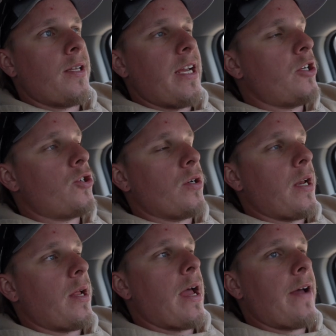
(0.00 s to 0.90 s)
Kids
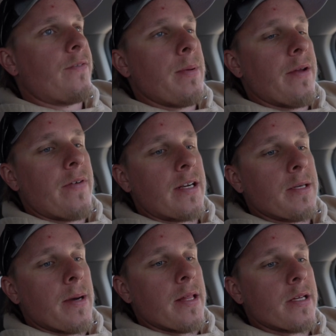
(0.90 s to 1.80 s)
shouldn't have to be
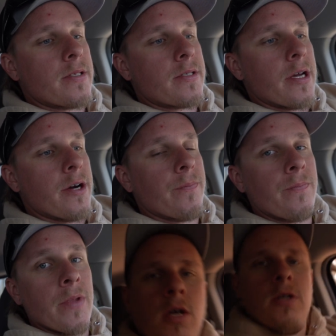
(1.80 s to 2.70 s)
affected by this. So,
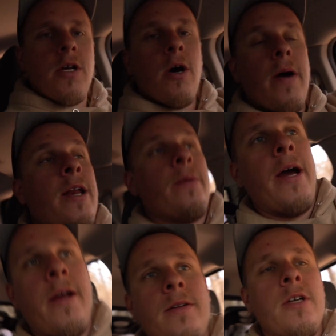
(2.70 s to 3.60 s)
so
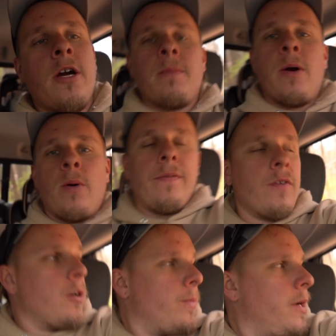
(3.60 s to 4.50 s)
anyway, sorry, my wife
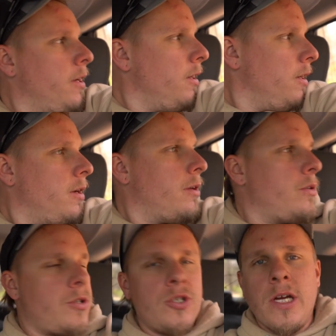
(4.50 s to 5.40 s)
called me,
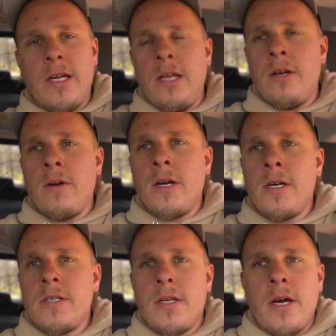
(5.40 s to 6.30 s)
She's checking in on us.